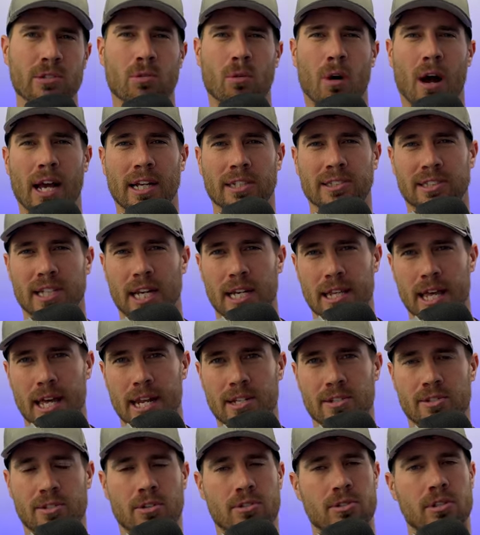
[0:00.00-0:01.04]
why I say that
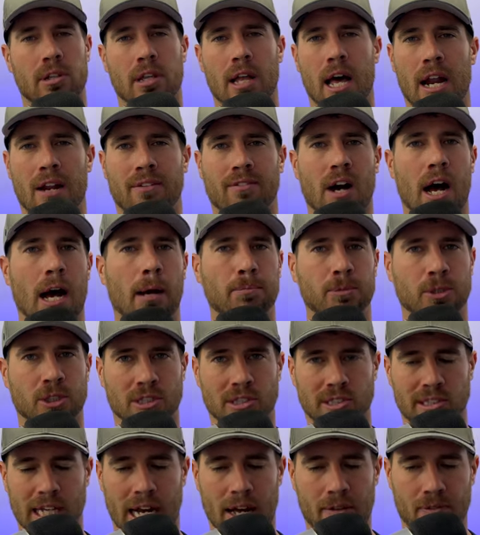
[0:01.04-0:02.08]
is there's a lot of
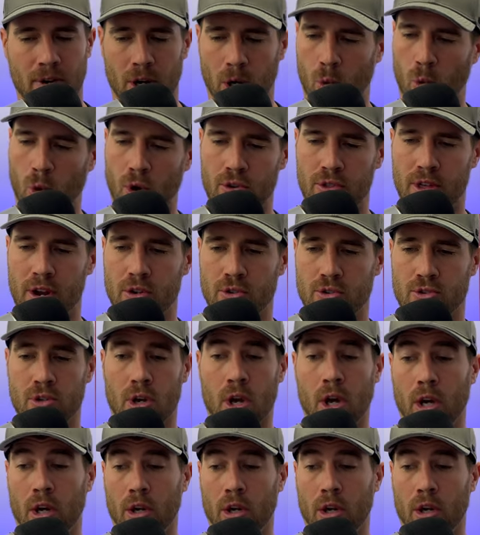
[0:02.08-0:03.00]
options out there where there's